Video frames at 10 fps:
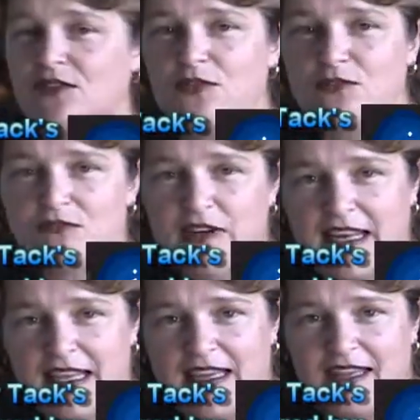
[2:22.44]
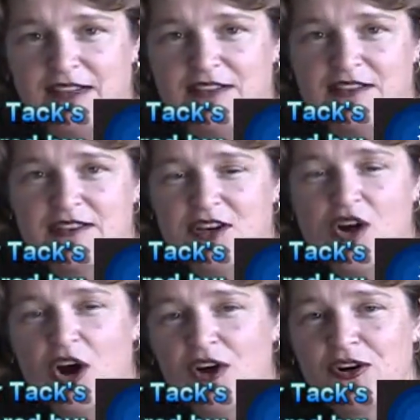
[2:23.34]
Iridian's
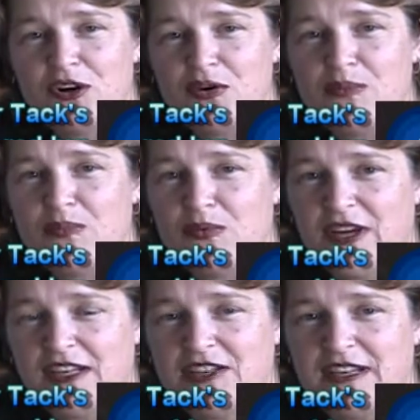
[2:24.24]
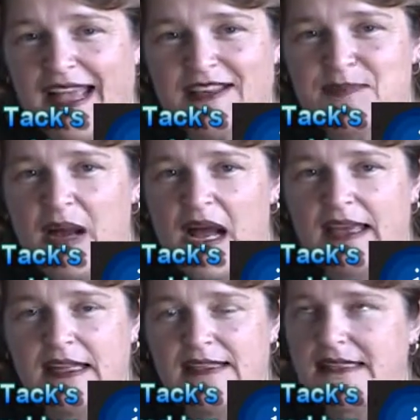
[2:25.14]
Cargo Breech, has
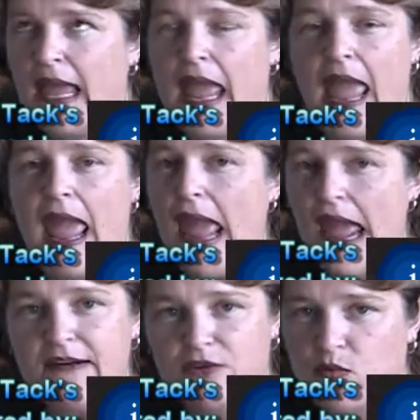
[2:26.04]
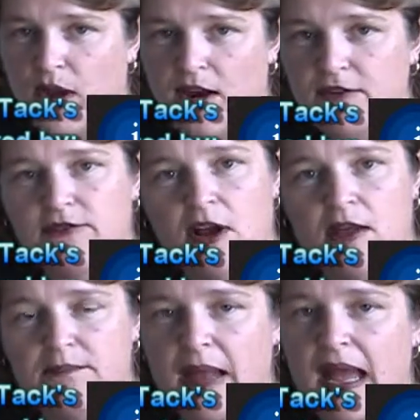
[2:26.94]
pockets everywhere,
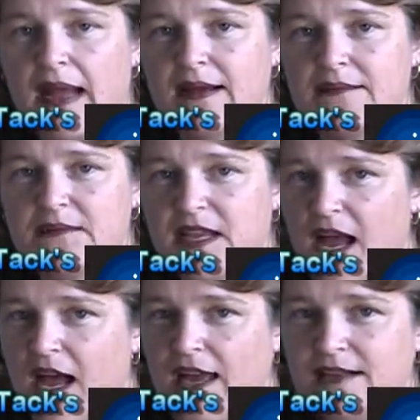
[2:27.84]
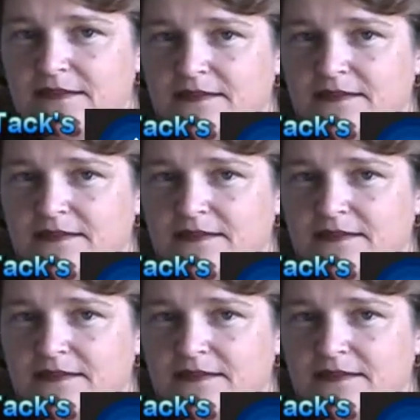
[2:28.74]
front, back, side,